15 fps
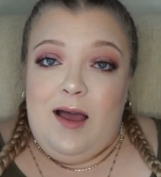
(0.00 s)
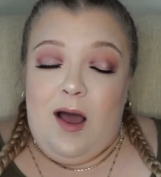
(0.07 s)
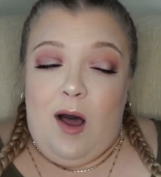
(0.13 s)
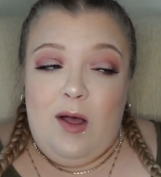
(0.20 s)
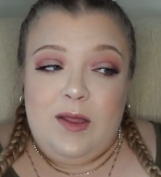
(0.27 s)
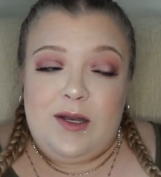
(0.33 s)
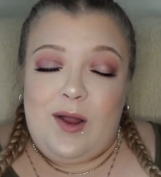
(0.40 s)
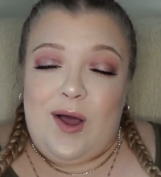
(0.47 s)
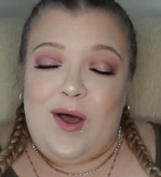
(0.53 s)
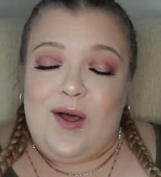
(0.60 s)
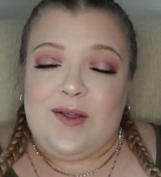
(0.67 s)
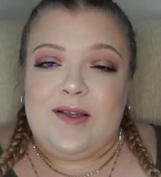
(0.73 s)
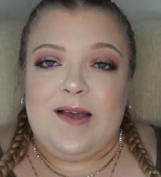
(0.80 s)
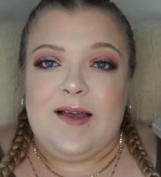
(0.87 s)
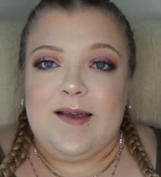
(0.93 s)
all in
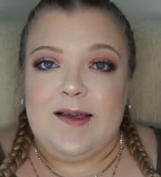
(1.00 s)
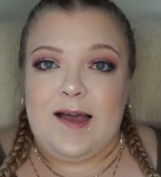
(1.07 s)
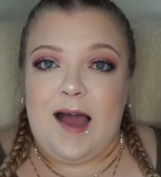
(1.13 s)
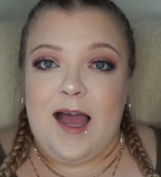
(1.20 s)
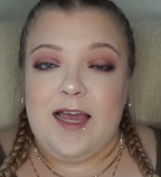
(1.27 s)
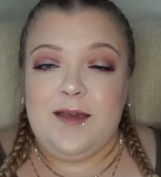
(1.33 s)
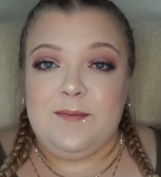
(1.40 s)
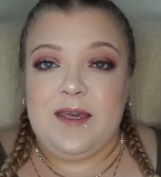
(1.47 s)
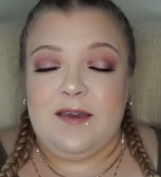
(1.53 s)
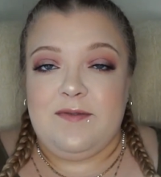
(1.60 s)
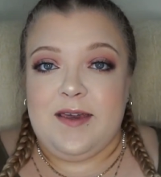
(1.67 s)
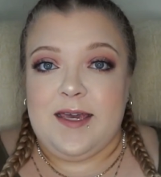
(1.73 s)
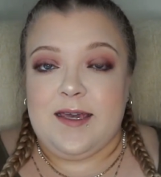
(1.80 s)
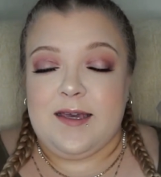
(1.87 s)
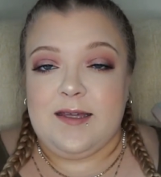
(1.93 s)
all, I am
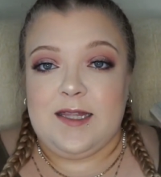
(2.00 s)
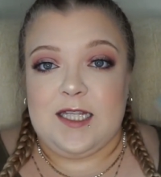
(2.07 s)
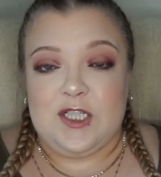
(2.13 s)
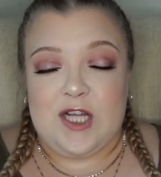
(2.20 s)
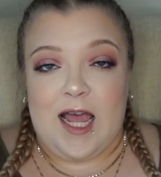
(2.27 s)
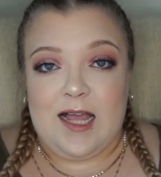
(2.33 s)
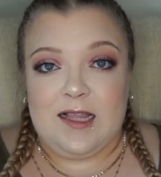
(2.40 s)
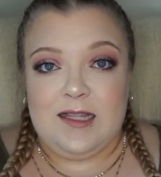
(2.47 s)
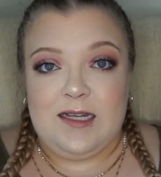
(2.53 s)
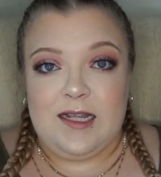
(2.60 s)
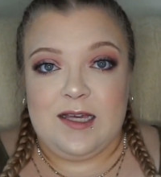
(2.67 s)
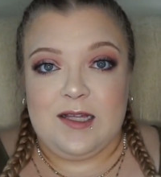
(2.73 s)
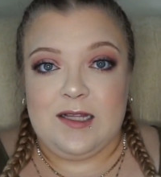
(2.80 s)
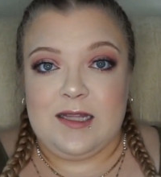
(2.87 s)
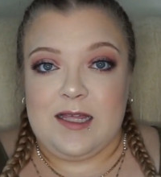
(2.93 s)
giving the Jaclyn
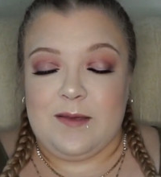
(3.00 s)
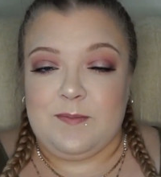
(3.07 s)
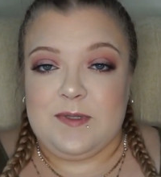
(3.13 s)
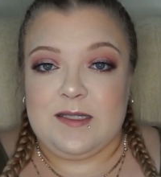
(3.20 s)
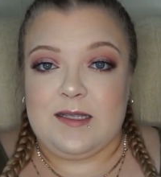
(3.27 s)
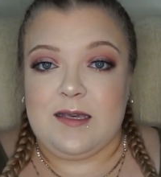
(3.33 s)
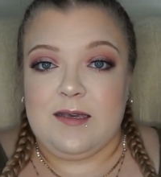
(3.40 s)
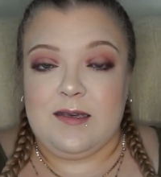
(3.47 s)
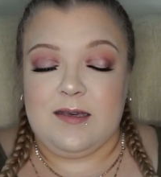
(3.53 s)
Hill lips